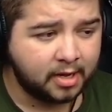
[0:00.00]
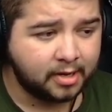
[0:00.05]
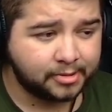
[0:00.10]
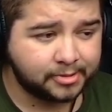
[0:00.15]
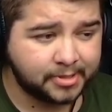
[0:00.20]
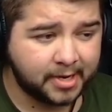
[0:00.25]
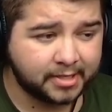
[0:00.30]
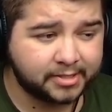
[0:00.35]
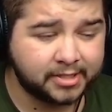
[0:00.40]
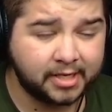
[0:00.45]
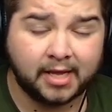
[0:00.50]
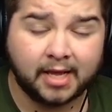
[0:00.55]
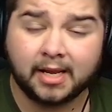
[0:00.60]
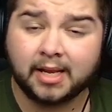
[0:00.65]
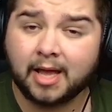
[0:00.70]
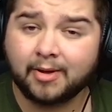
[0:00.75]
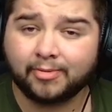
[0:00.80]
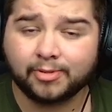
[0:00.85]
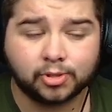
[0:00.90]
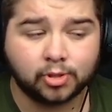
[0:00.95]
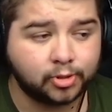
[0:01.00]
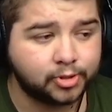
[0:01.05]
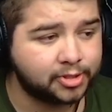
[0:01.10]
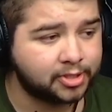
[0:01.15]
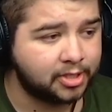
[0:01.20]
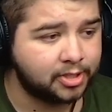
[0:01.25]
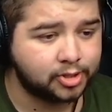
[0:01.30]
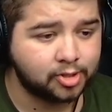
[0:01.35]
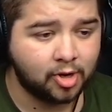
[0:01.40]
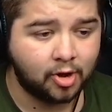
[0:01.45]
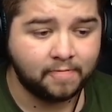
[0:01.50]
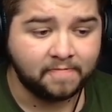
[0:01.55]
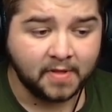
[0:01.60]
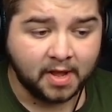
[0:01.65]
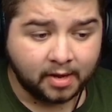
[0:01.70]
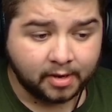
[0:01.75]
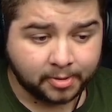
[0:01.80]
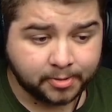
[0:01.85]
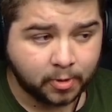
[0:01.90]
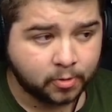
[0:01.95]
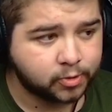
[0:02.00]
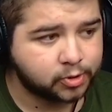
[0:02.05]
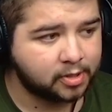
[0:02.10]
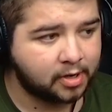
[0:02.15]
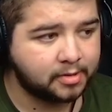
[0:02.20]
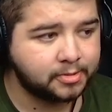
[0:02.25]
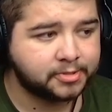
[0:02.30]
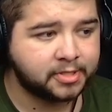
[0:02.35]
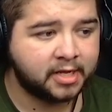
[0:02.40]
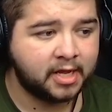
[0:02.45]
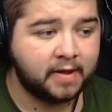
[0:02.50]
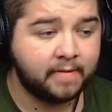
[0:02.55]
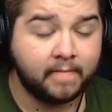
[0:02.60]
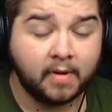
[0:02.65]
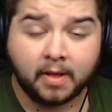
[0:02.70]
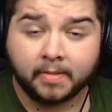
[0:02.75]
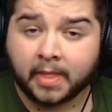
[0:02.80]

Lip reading: Fati, and Lewandowski. So full strength team.